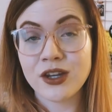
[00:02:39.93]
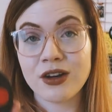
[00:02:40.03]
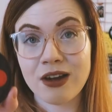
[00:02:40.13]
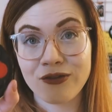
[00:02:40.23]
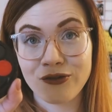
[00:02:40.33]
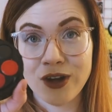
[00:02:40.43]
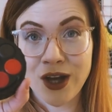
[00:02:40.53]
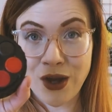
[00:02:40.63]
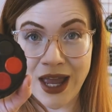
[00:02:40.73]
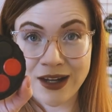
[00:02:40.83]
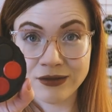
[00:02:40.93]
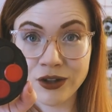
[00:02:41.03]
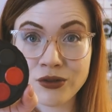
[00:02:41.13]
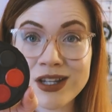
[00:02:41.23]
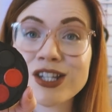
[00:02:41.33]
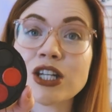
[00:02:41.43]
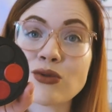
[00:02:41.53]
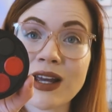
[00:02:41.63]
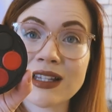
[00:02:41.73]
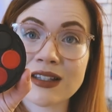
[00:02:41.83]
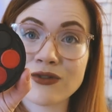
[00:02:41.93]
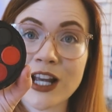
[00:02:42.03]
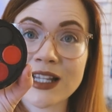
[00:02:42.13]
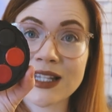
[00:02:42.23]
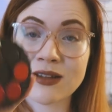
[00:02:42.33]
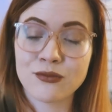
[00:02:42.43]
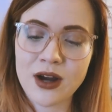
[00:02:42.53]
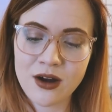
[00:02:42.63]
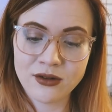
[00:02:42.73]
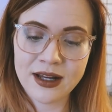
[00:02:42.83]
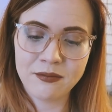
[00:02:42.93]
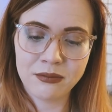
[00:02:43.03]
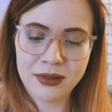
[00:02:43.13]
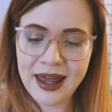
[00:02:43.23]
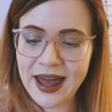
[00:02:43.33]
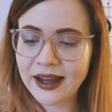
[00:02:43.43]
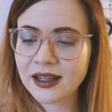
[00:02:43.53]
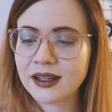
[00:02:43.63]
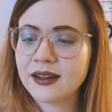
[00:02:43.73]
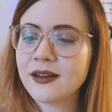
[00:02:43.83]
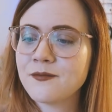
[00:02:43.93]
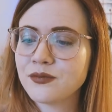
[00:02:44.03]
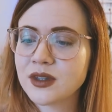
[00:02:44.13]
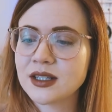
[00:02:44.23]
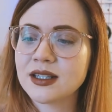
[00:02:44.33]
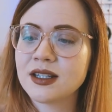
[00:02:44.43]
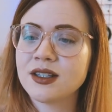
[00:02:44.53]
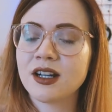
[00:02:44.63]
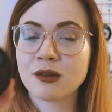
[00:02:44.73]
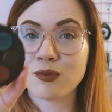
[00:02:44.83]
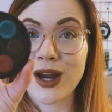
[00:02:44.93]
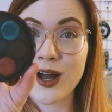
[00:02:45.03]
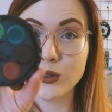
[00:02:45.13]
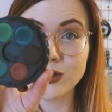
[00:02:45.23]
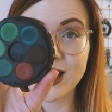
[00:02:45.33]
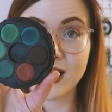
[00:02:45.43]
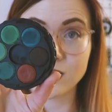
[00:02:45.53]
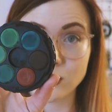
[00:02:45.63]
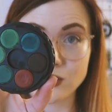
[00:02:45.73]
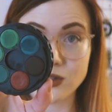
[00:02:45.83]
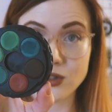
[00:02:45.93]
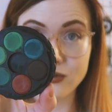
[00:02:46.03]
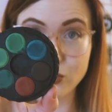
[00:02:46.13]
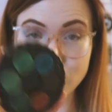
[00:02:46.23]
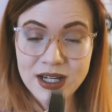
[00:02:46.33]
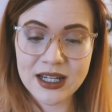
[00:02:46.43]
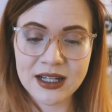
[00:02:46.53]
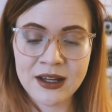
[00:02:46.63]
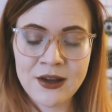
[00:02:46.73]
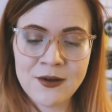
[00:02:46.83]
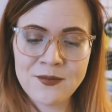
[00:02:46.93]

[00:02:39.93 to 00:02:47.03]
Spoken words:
here you have kind of orangey reds and reds and brown and black. There's a dark brown and all sorts of green